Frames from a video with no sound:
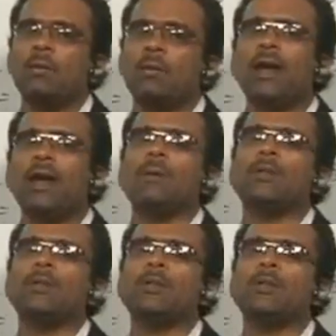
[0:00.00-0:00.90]

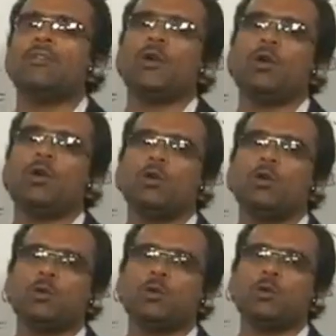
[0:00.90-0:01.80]
What happens if I
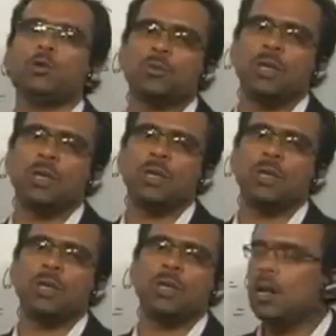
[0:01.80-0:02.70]
don't use minus
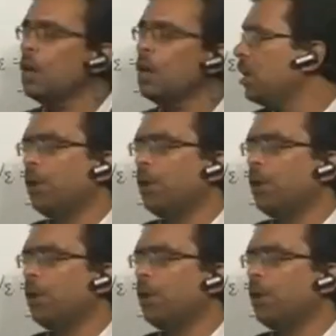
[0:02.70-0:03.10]
VEE?